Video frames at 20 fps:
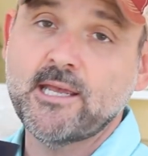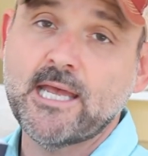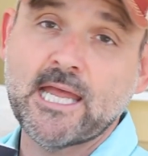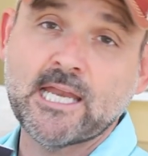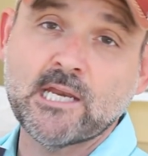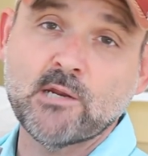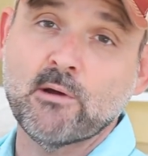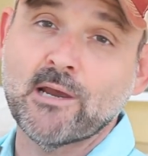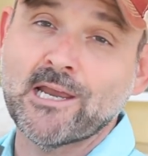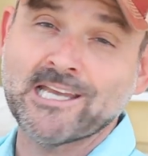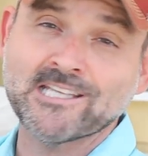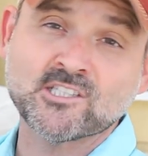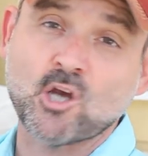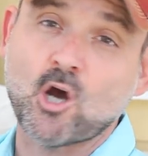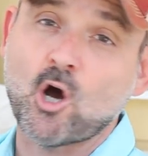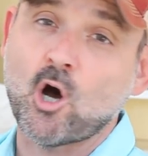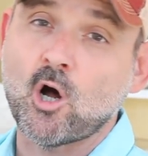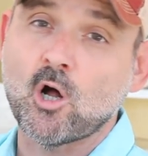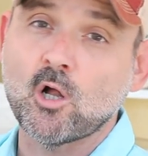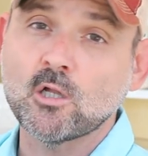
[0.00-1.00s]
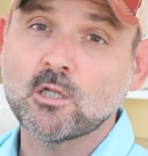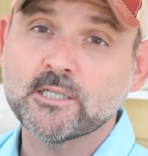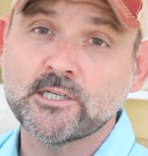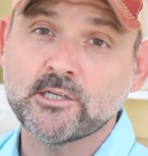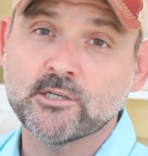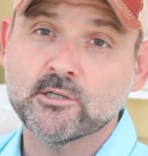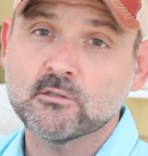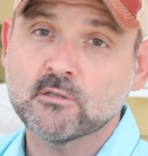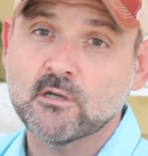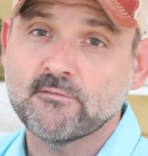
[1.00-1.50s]
Anyway, it's all
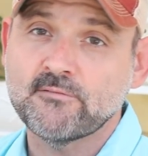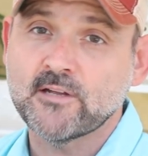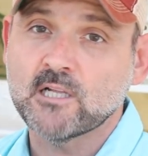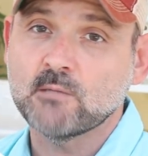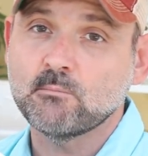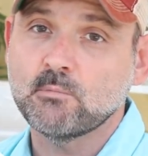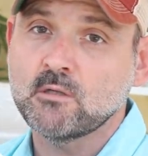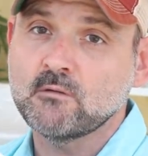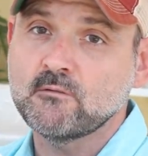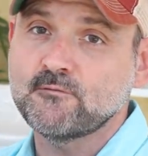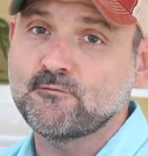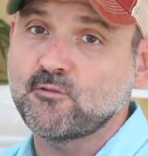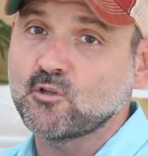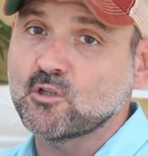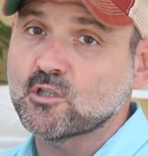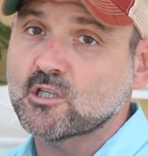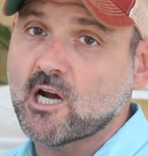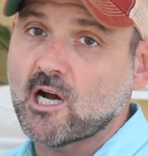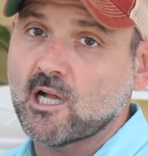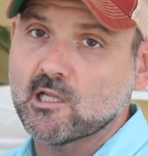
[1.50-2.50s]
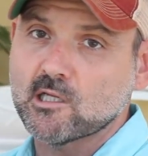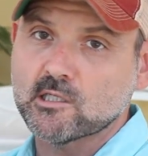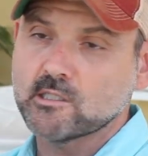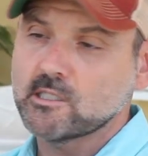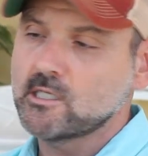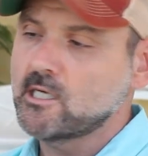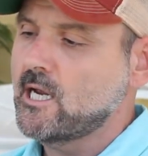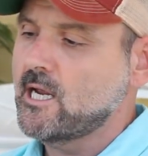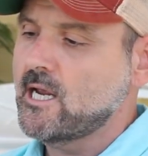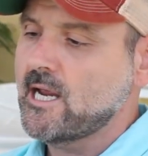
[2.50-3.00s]
here available, full color,